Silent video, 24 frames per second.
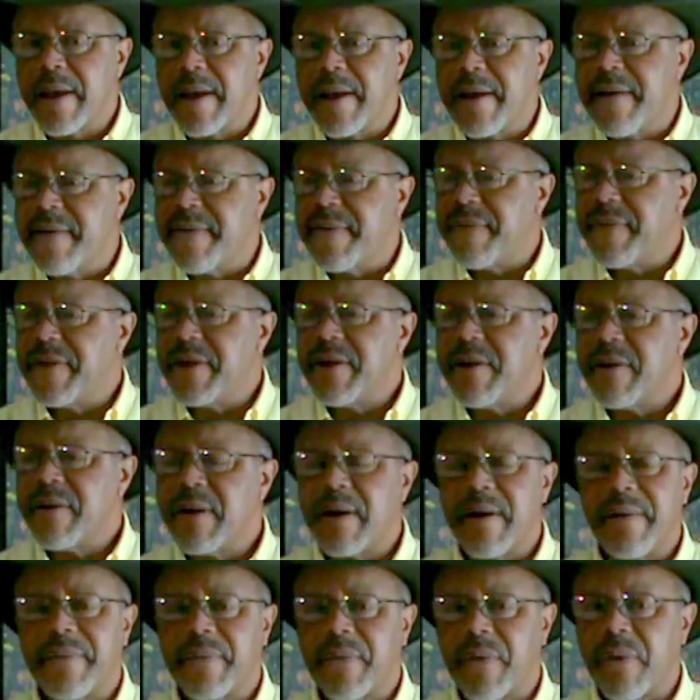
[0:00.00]
fear
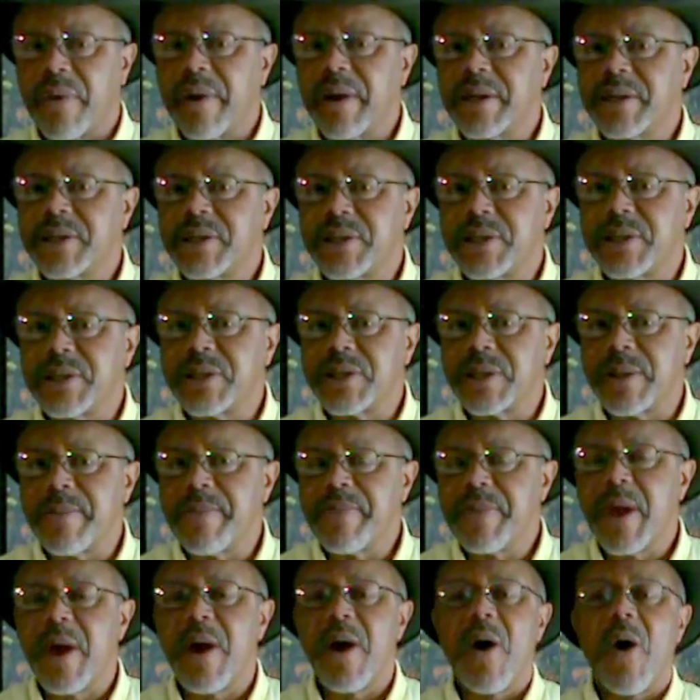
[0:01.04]
of
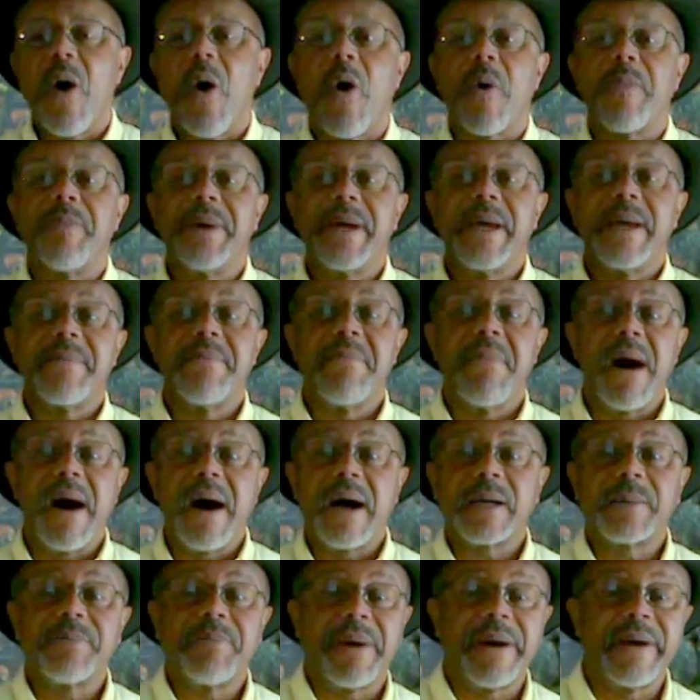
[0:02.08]
criticism, or being
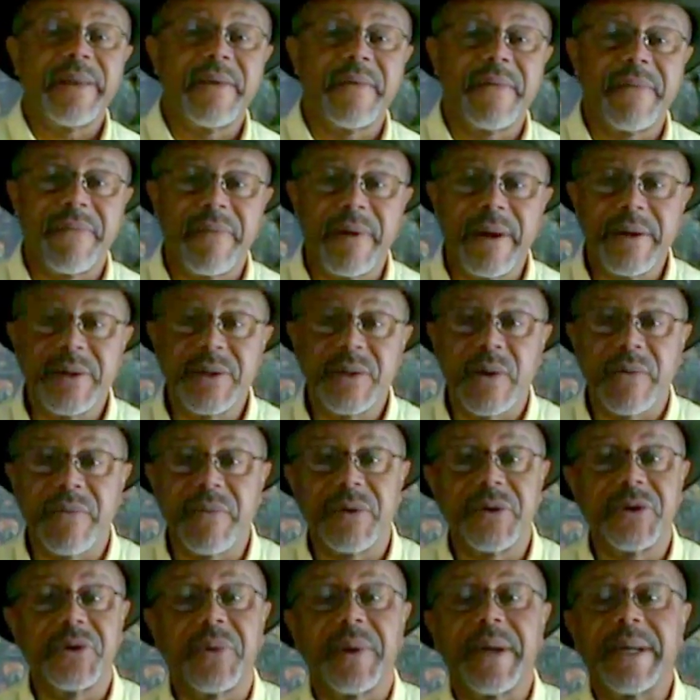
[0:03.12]
mocked by their friends over
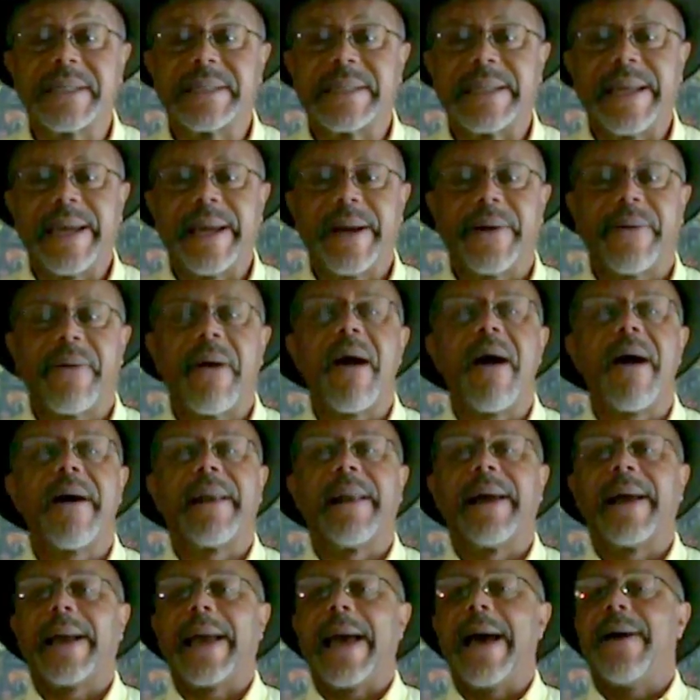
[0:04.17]
drinks later on,
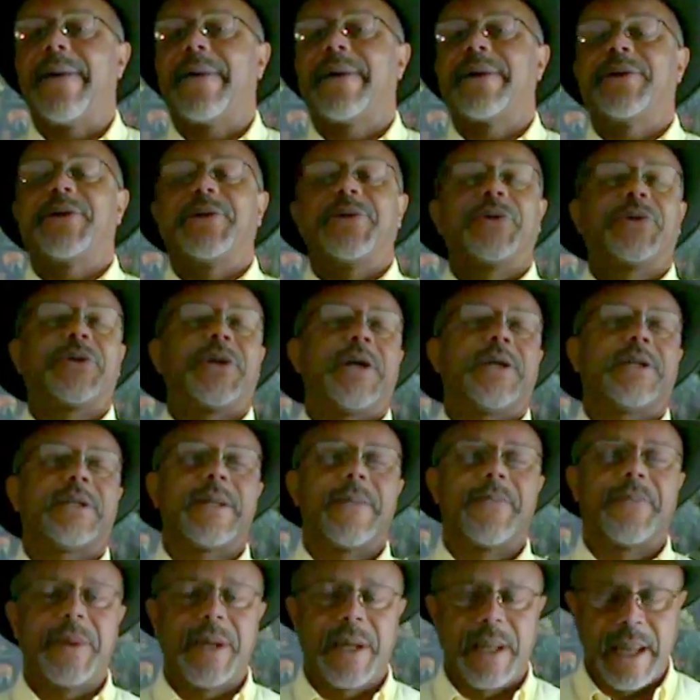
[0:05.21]
like, how could you say
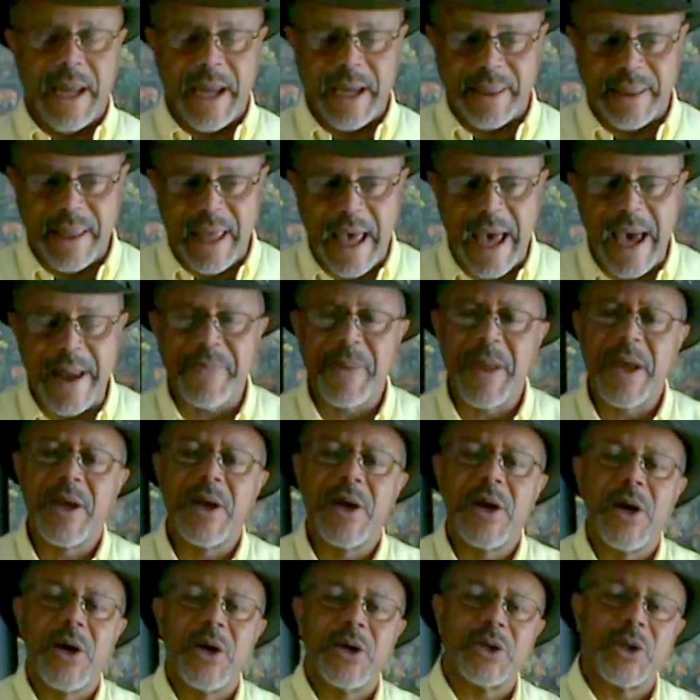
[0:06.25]
something like that?
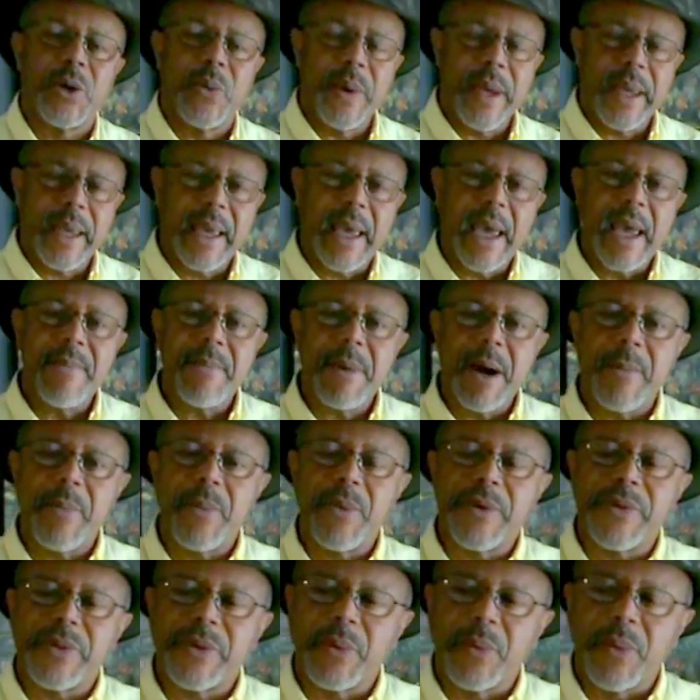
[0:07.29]
So we came up
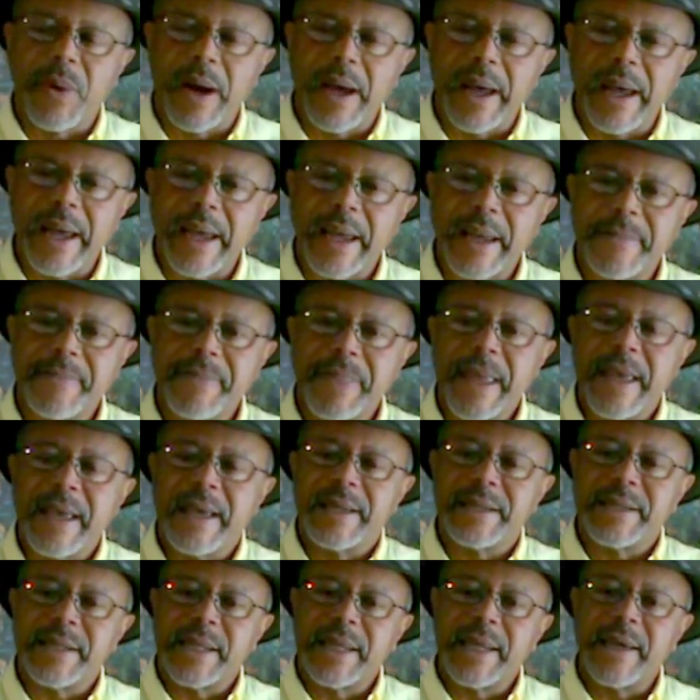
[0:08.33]
with a way
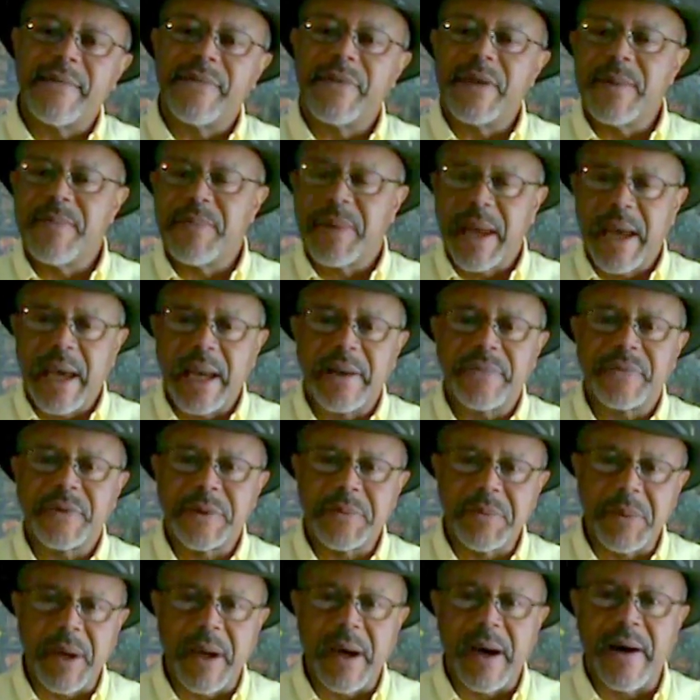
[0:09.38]
to give them kind of
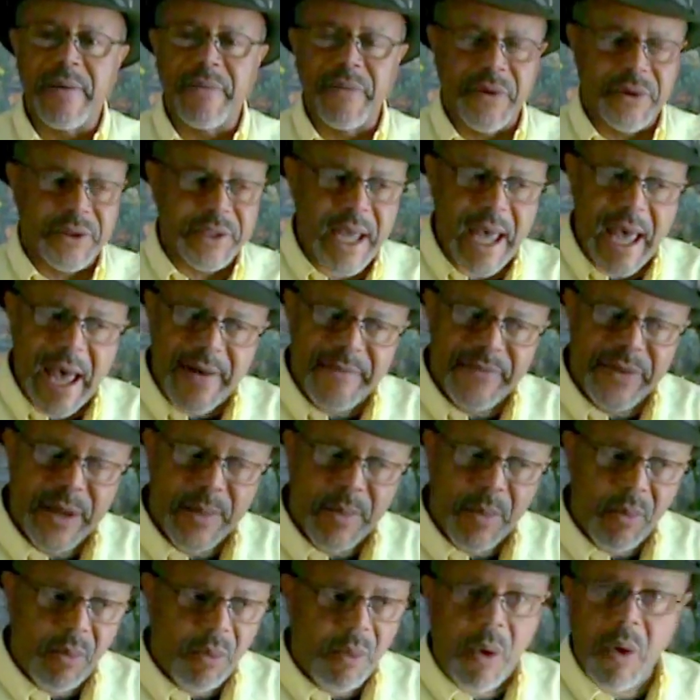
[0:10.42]
some cover, to have
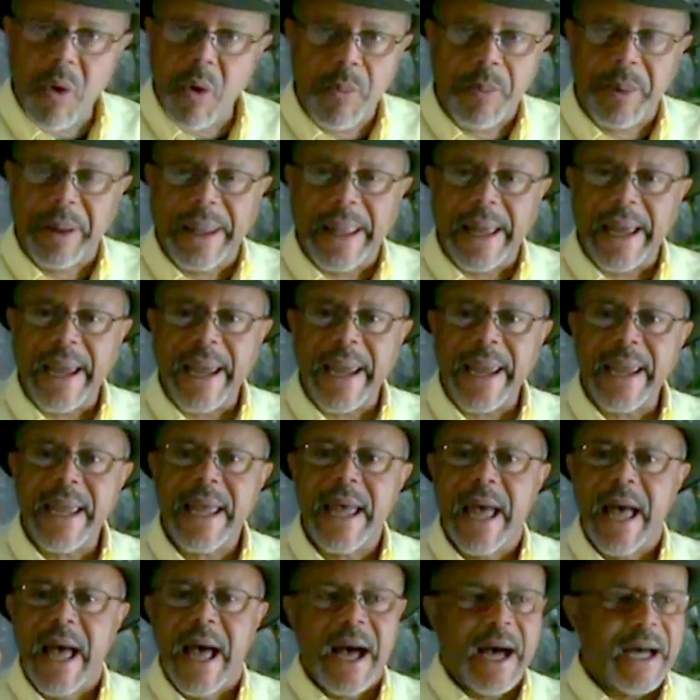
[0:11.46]
them role play
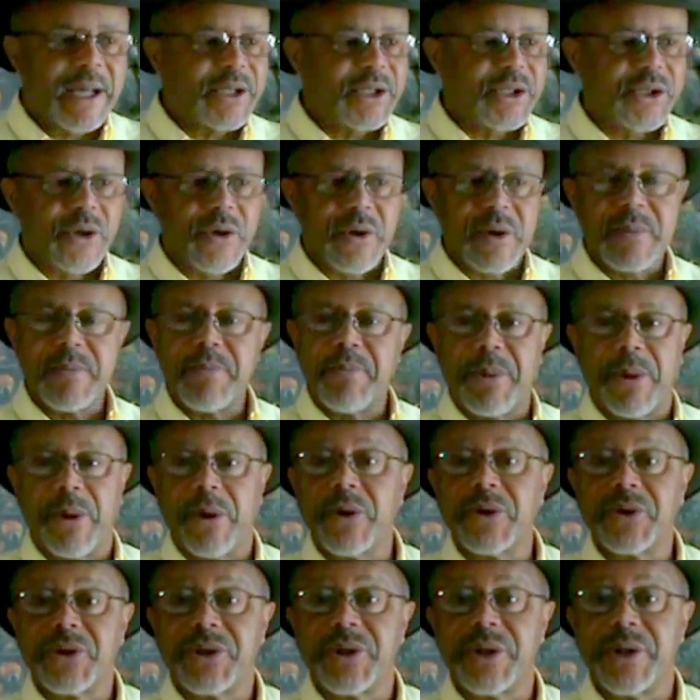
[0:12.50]
a certain
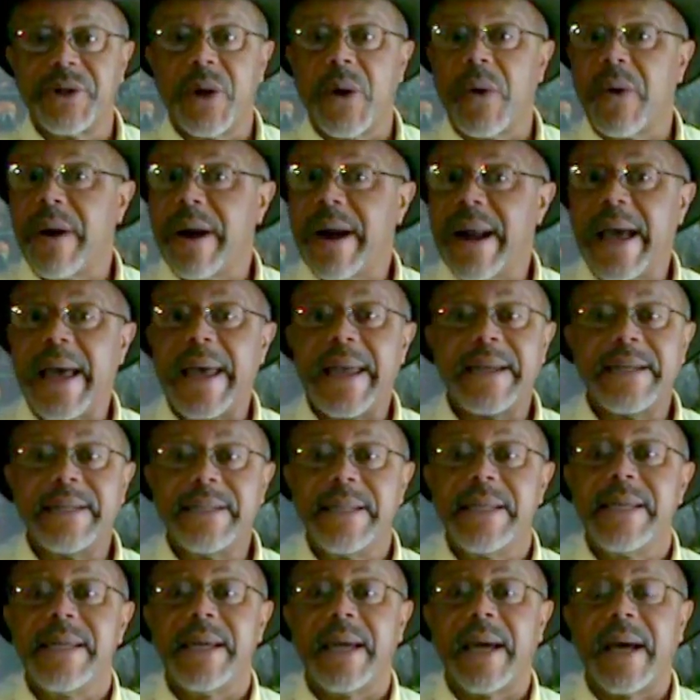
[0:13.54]
person or an
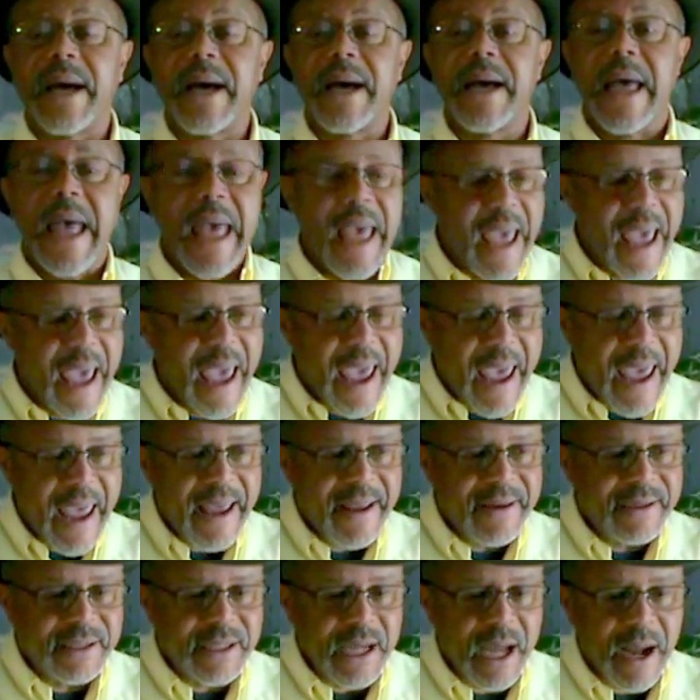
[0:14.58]
idea
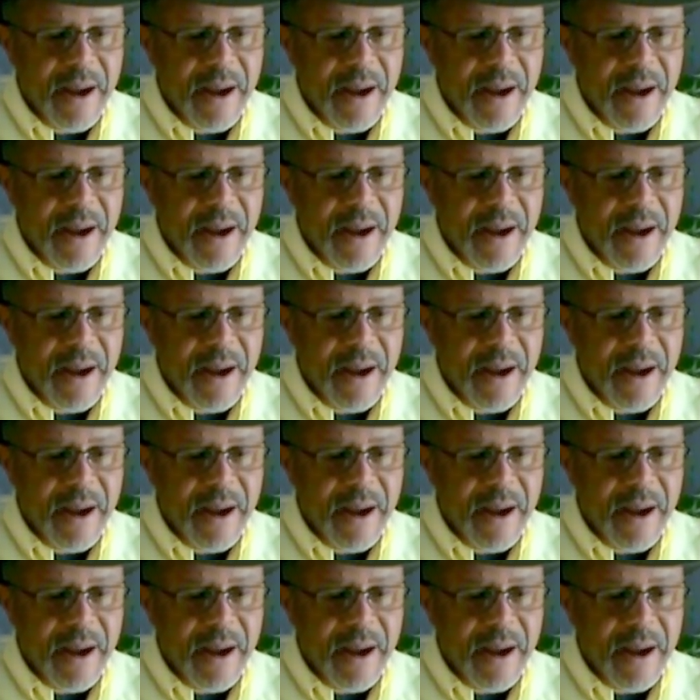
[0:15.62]
and